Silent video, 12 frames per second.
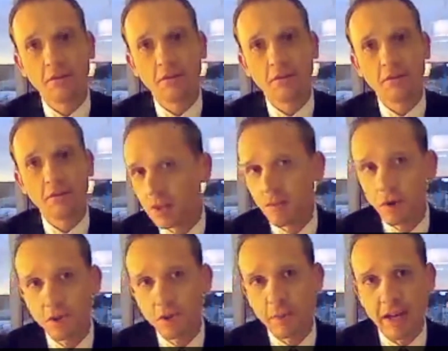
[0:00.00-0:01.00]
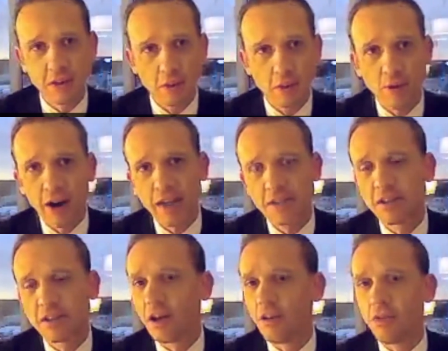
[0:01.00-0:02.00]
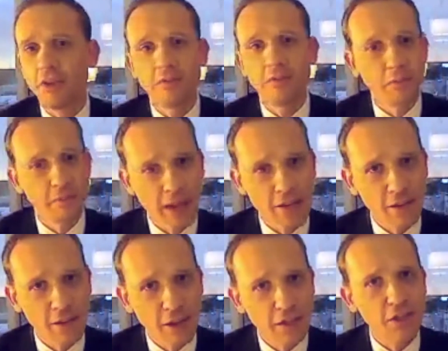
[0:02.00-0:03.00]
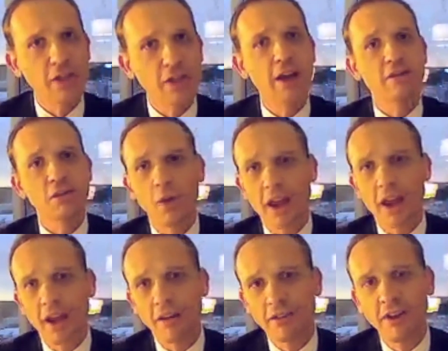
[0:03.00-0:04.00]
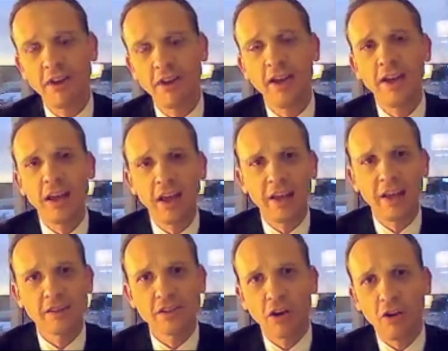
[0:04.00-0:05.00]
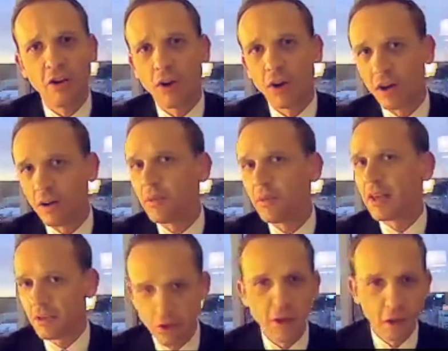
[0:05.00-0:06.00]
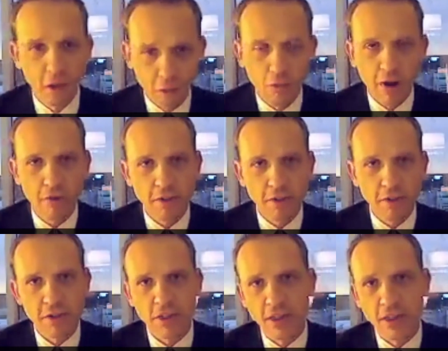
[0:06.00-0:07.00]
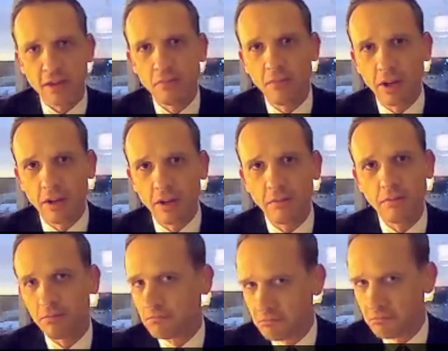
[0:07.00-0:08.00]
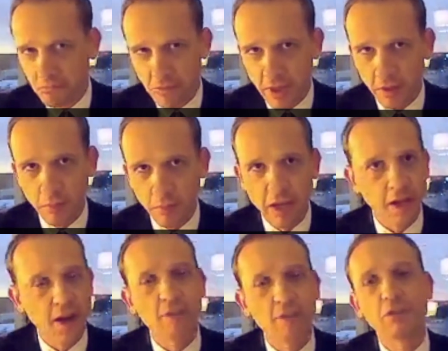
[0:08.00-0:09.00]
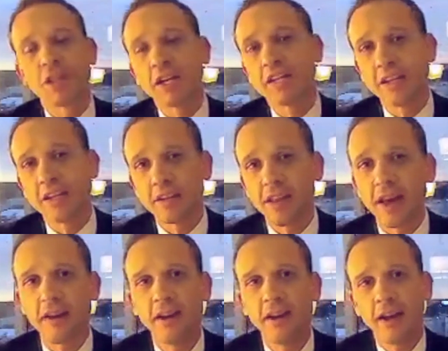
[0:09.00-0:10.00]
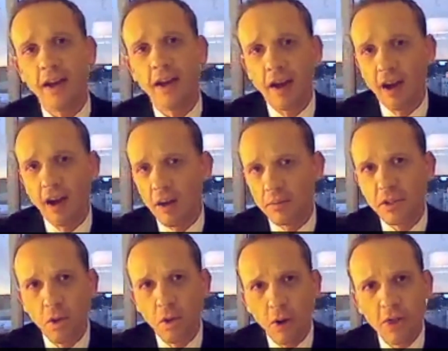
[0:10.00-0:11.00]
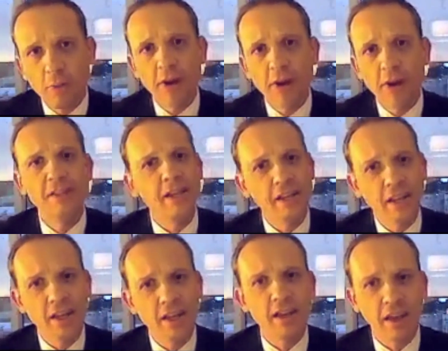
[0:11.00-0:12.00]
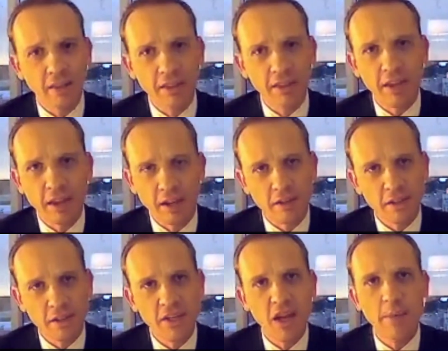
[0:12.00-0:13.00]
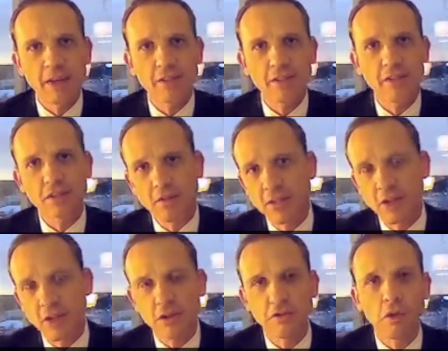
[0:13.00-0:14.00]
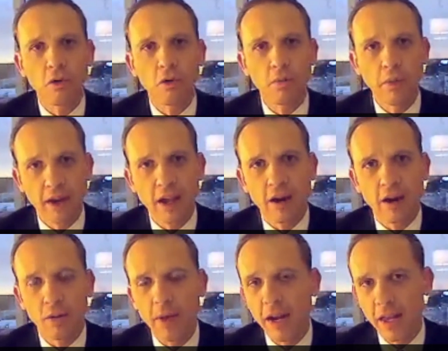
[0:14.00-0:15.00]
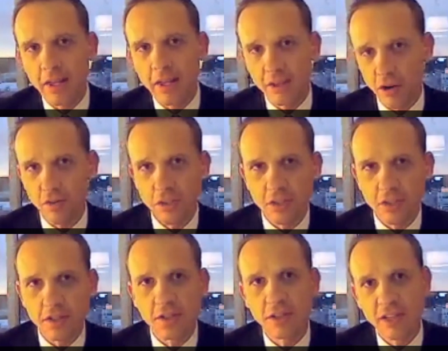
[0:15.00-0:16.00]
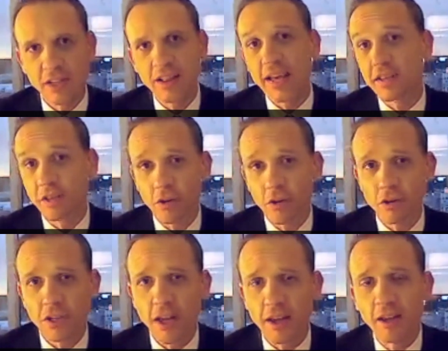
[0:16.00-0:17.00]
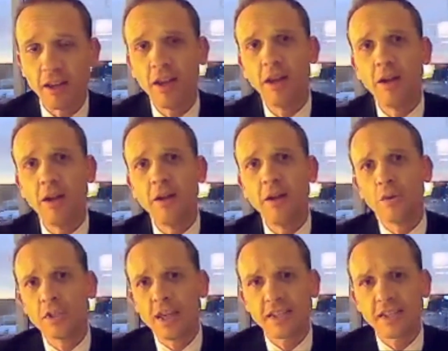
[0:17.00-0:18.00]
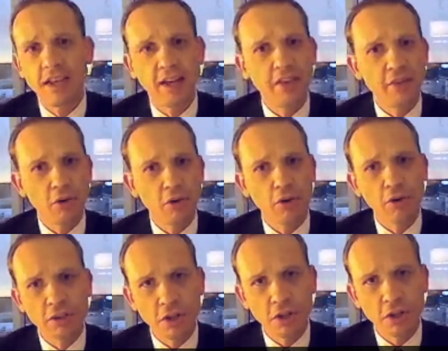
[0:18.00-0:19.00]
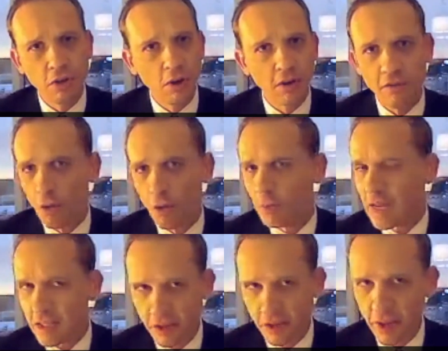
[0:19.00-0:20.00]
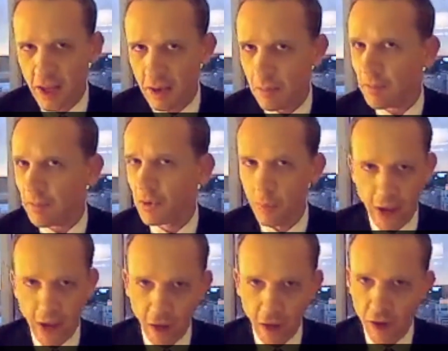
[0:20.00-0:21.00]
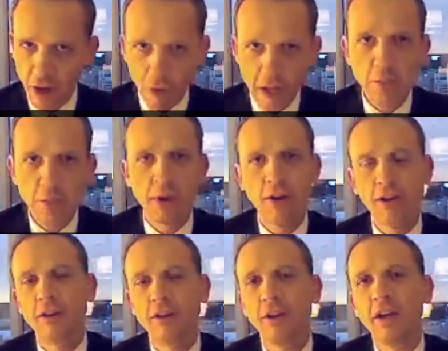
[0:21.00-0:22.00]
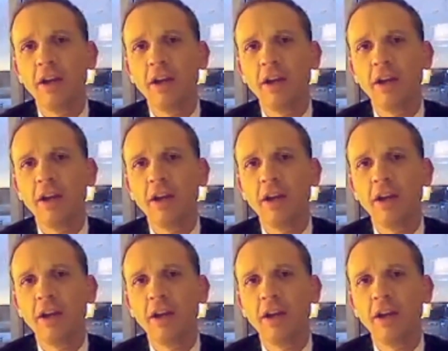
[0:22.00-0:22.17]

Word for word: evidently took some folks by surprise. Uh, the cancellation letters went out, and so uh, it, and you referenced the uh, the media coverage that attended that. Um, so what the president did and the CMS Centers for Medicare and Medicaid Services did last Thursday was they said that they're going to afford basically you might call it a grace period